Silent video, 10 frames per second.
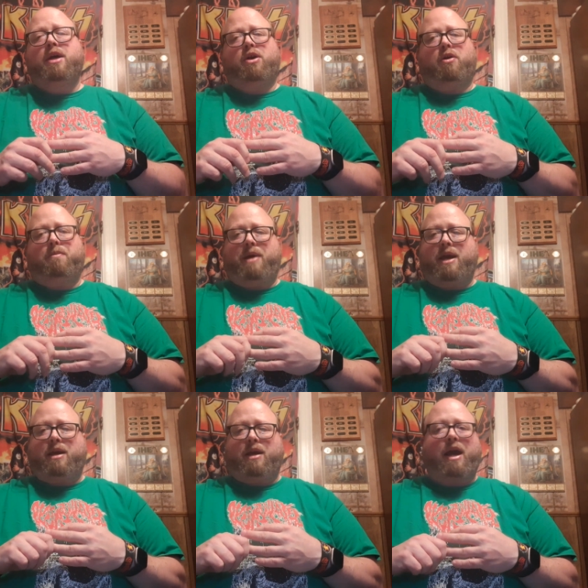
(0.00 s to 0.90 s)
you know a,
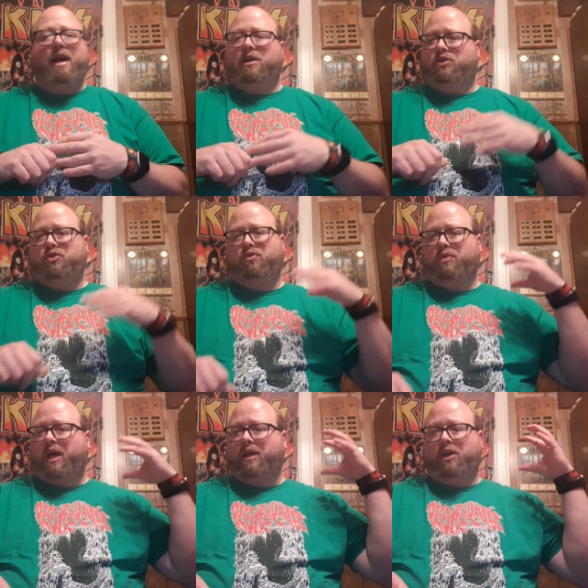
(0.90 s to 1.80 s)
band, a guy can do
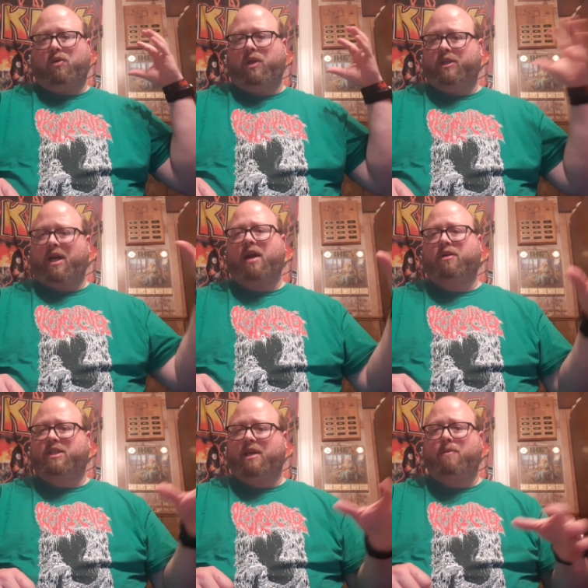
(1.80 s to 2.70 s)
like you know an
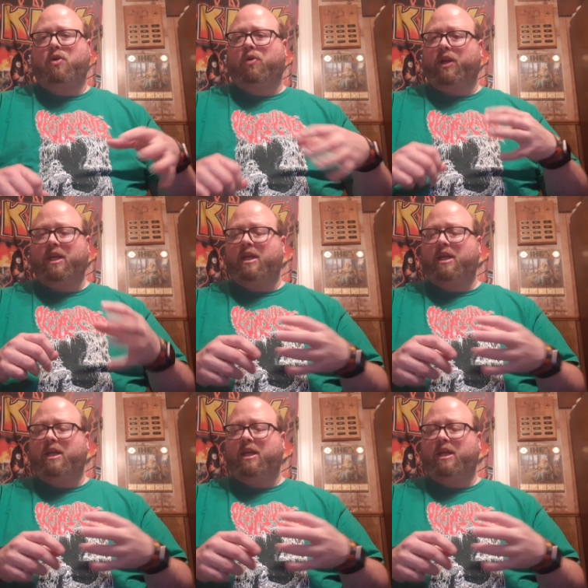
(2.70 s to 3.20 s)
entire demo or an